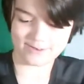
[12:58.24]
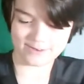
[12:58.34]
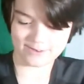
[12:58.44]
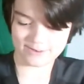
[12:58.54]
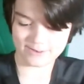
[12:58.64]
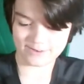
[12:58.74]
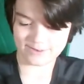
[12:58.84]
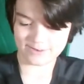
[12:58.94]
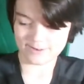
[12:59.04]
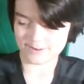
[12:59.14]

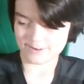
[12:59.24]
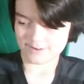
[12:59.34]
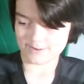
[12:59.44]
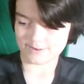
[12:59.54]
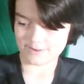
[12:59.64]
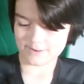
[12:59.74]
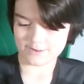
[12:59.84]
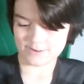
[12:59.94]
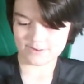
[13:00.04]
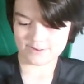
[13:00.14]

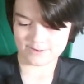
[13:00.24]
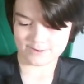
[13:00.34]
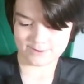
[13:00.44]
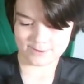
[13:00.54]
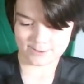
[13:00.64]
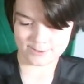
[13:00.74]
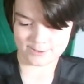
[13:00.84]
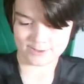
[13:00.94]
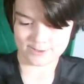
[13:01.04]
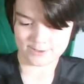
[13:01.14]

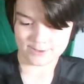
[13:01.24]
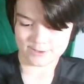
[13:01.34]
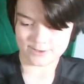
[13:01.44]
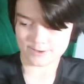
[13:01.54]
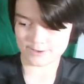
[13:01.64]
(not speaking)